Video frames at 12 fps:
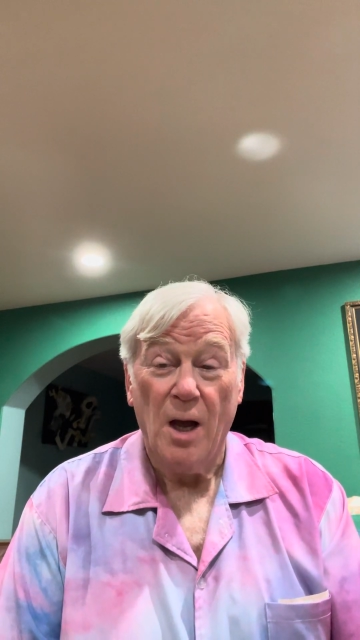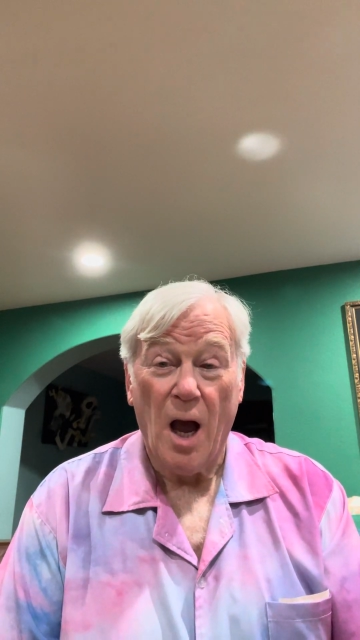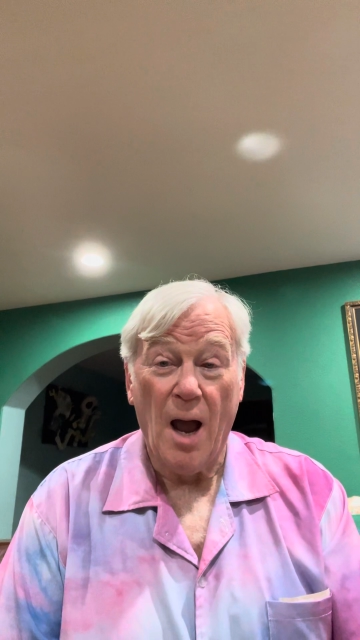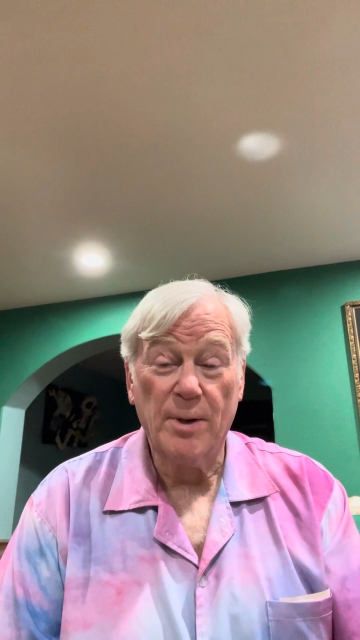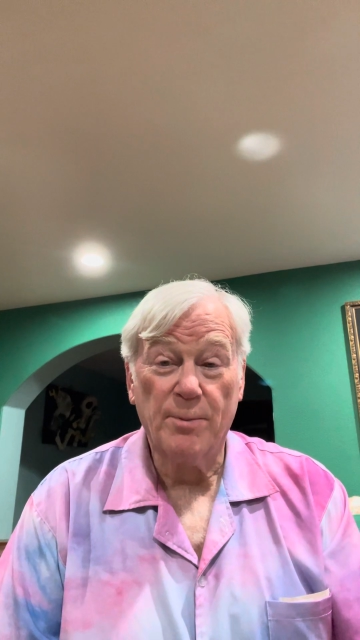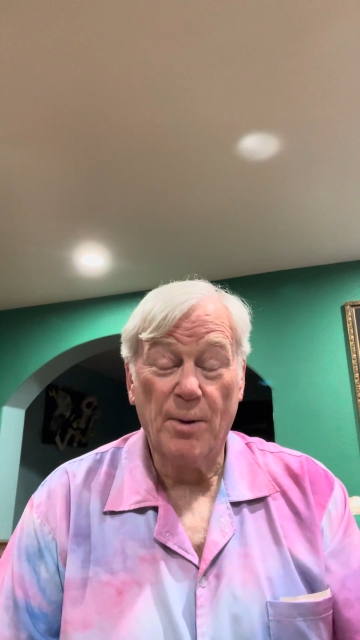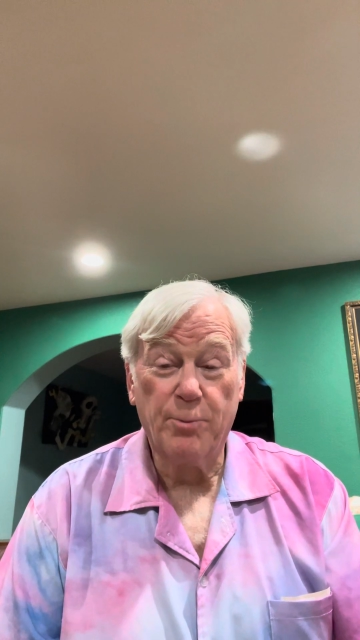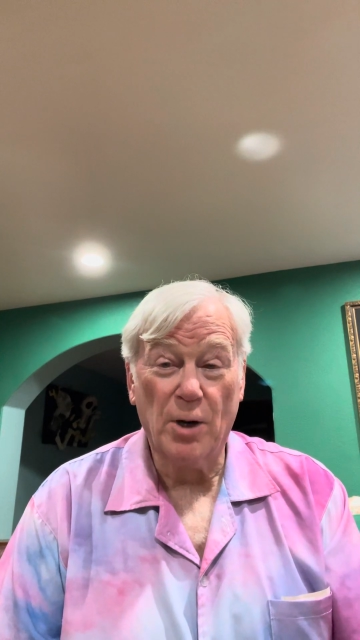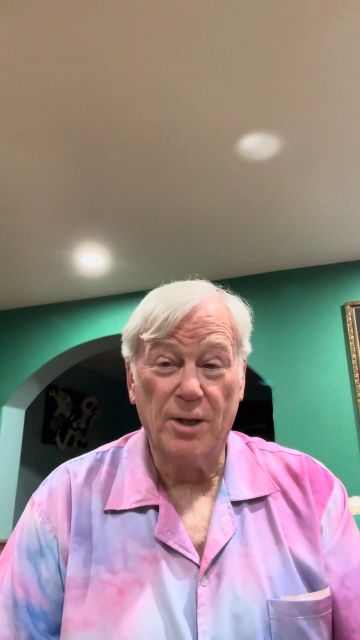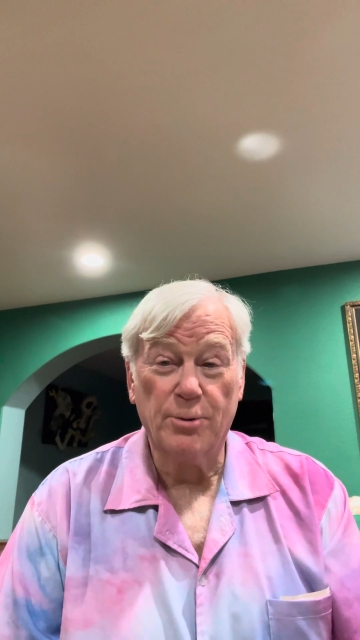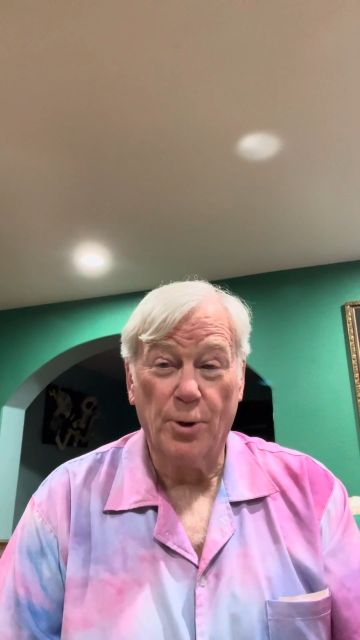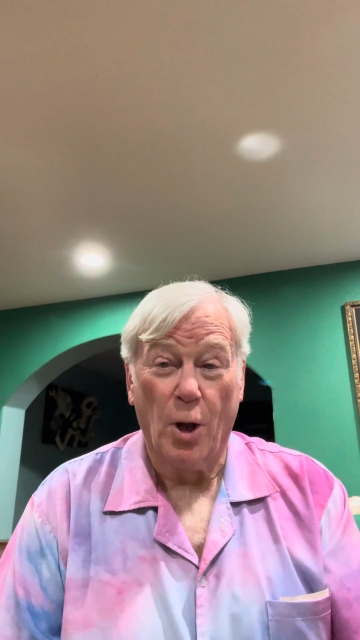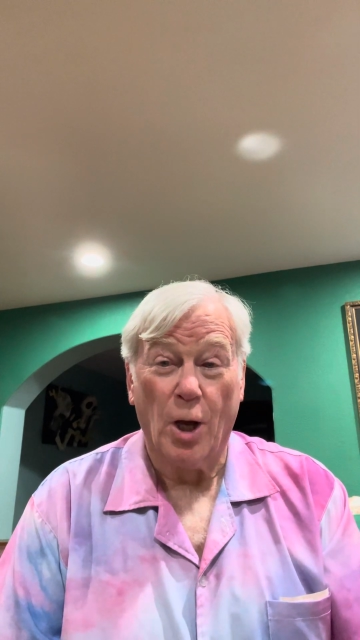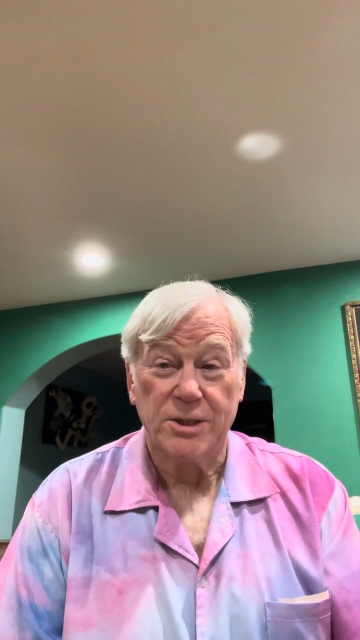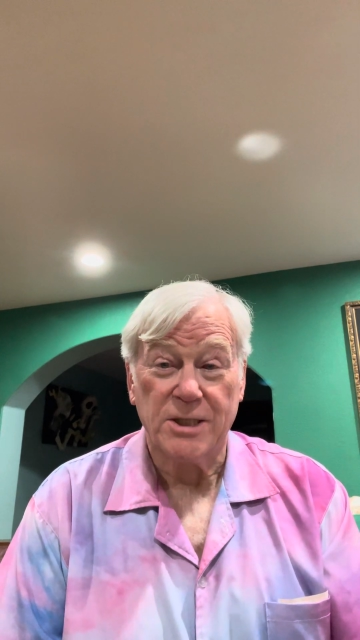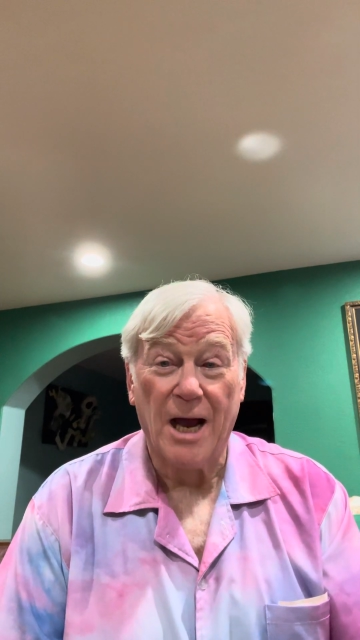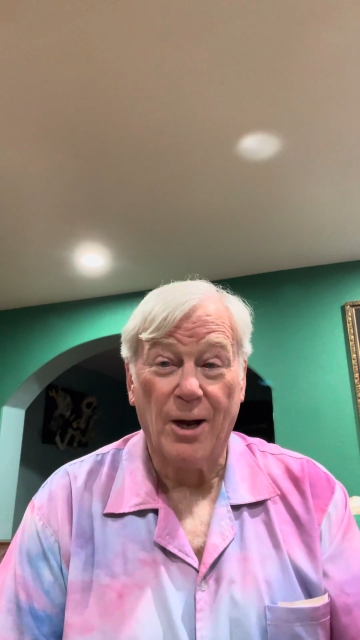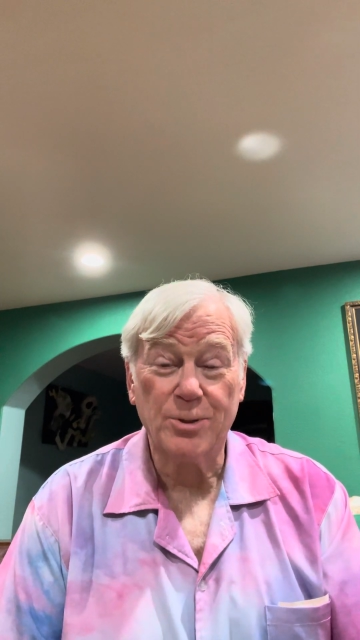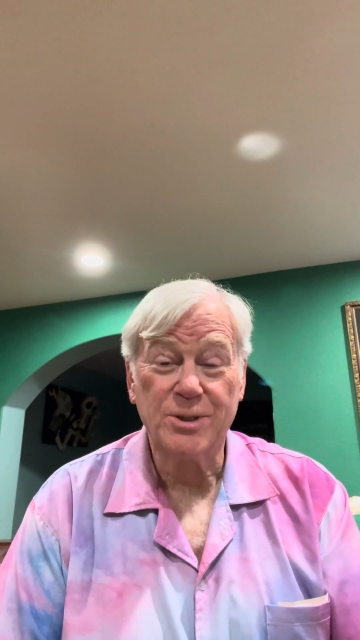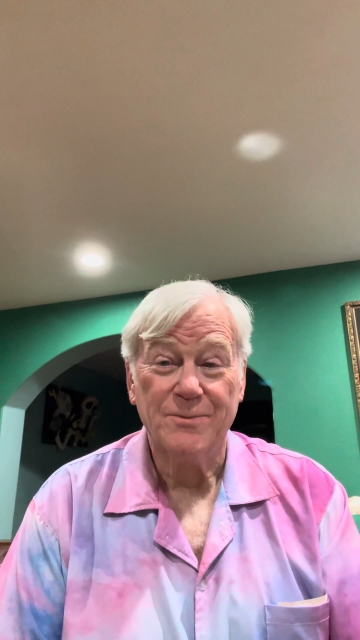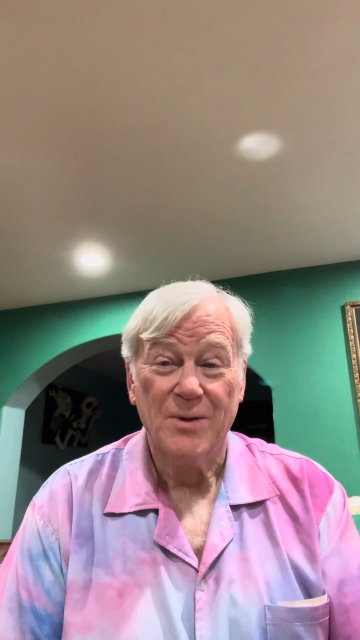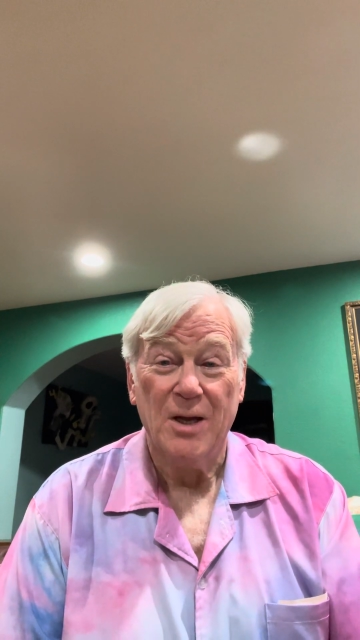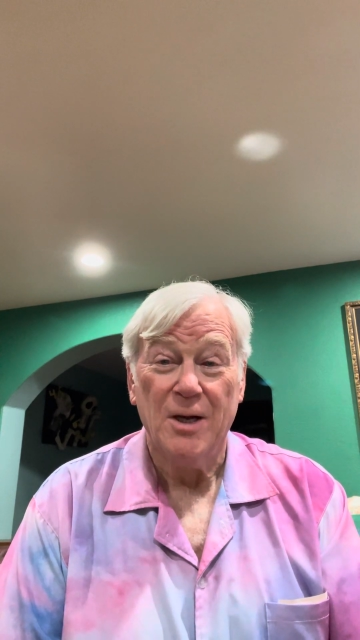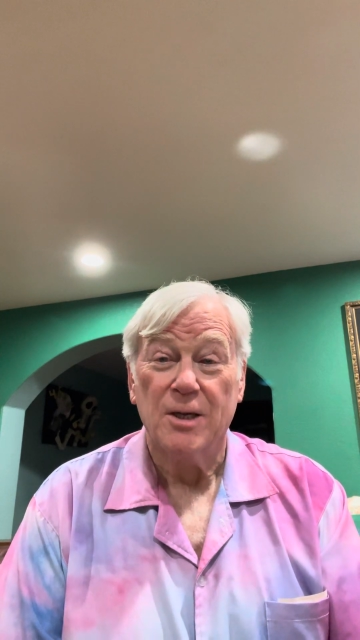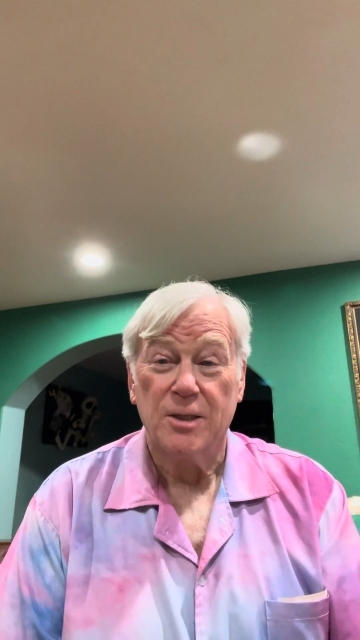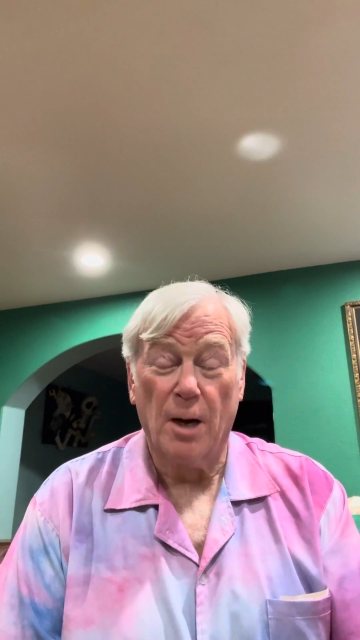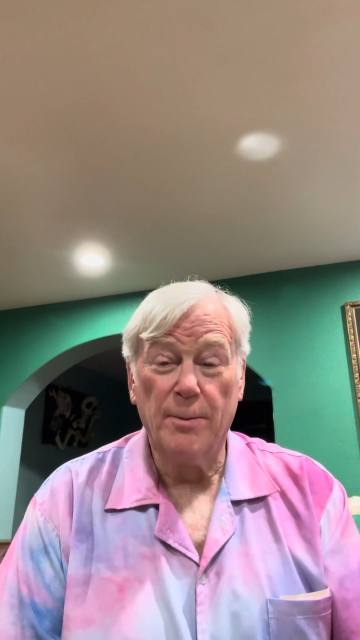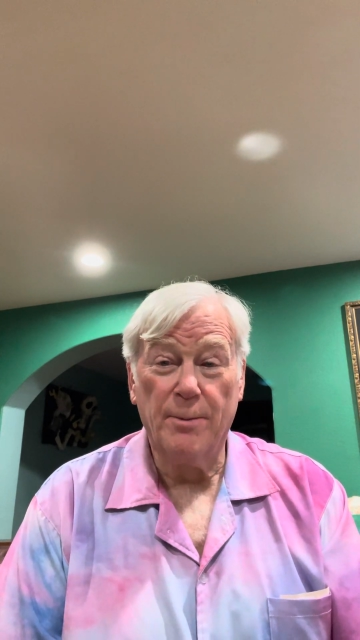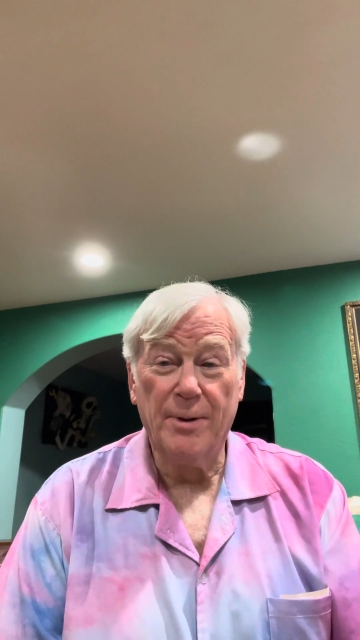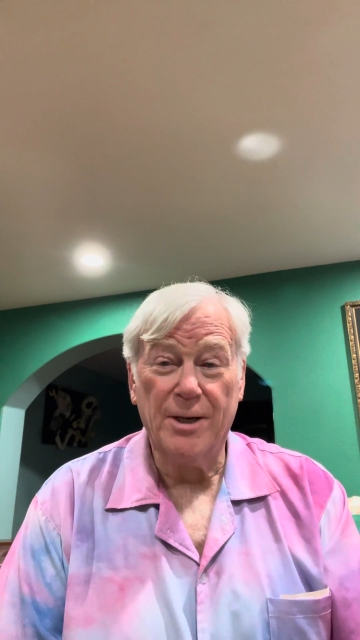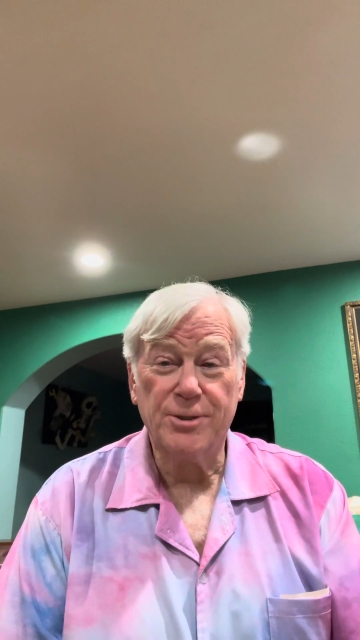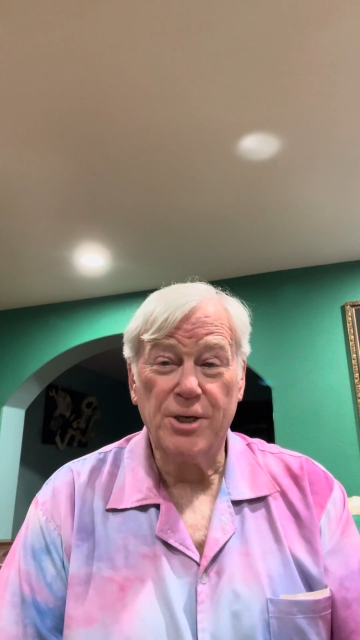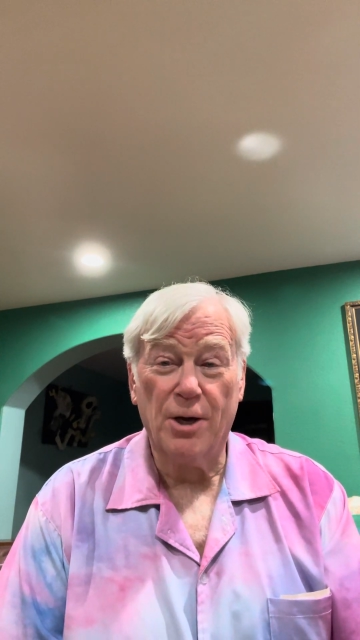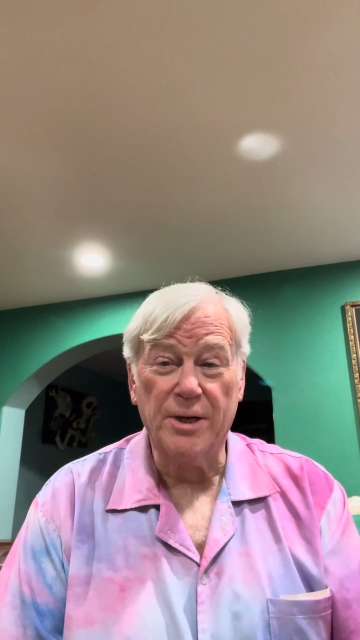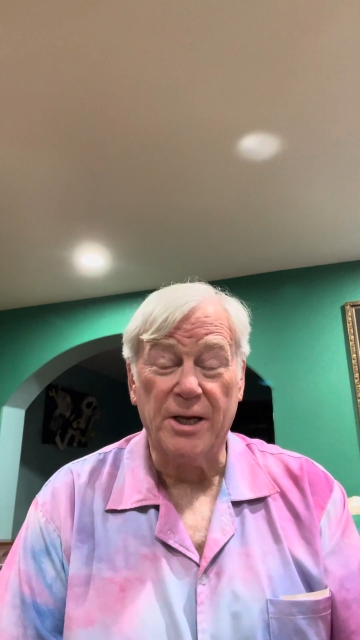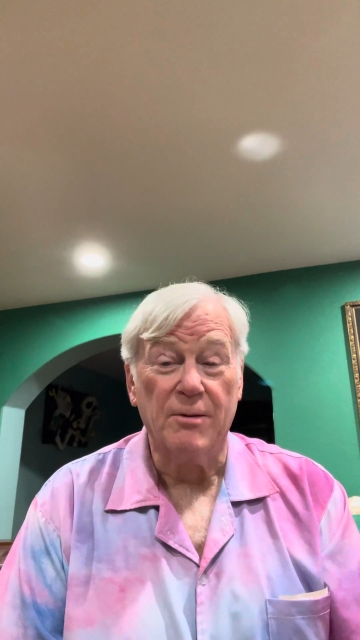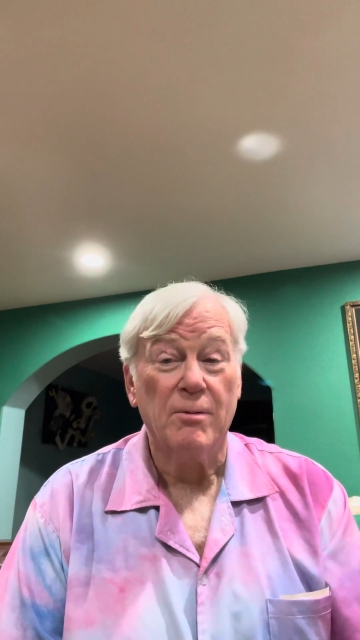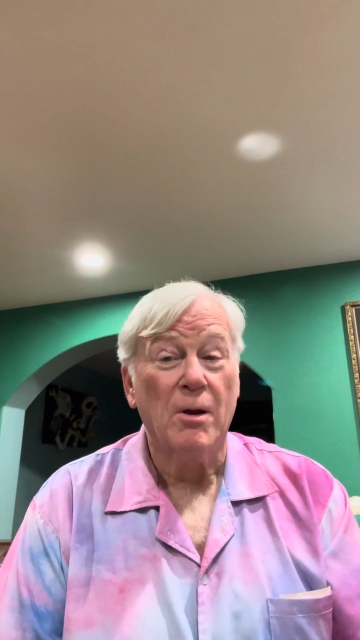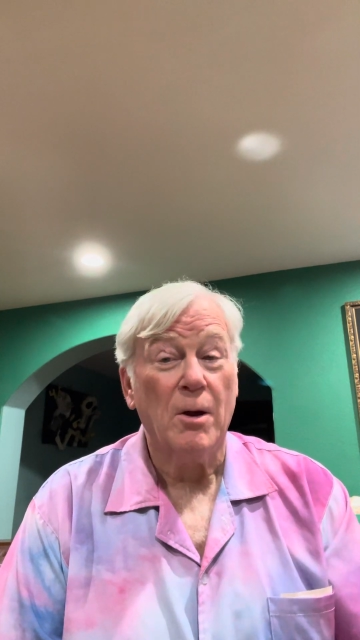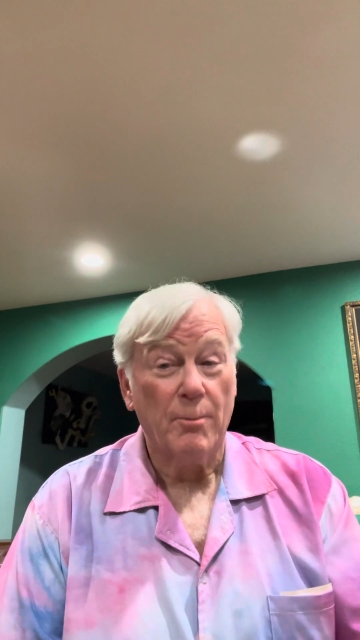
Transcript: I'm in my brother-in-law's house, Carmen Mangione.